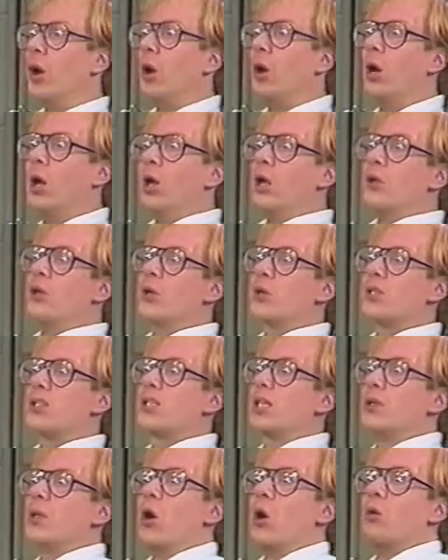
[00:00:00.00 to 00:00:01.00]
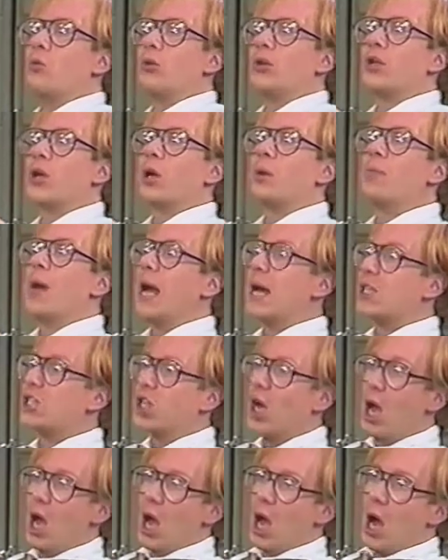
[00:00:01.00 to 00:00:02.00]
no. No, no return
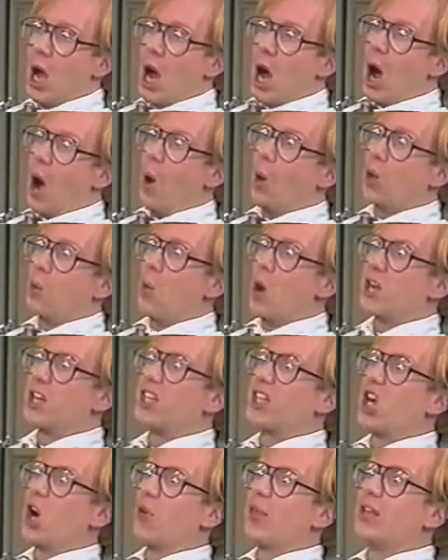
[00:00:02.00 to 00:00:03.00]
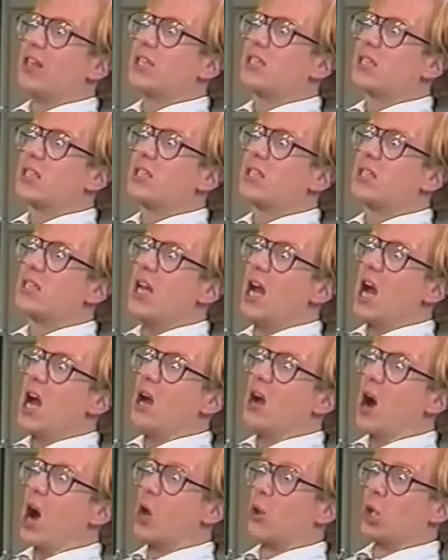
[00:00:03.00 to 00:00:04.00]
match. All I wanted to go the distance.
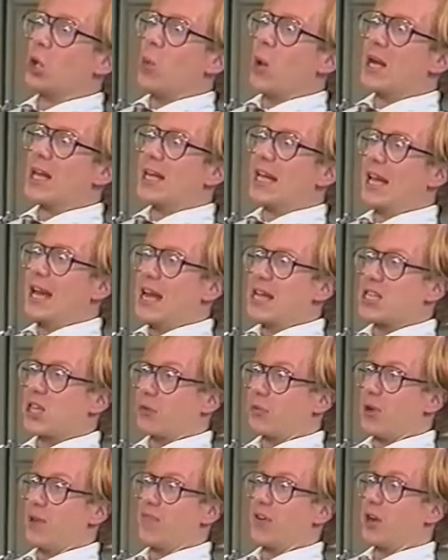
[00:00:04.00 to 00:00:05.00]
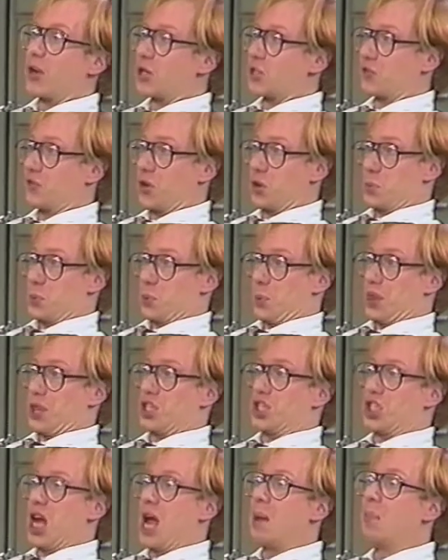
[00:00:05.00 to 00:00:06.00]
I only wanted to last three vigorous verbs with
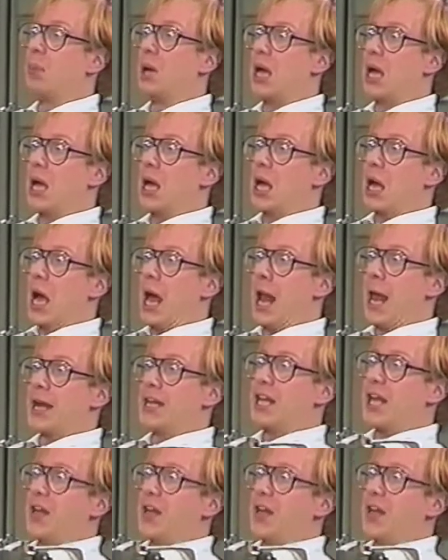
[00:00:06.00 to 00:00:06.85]
the champ, and I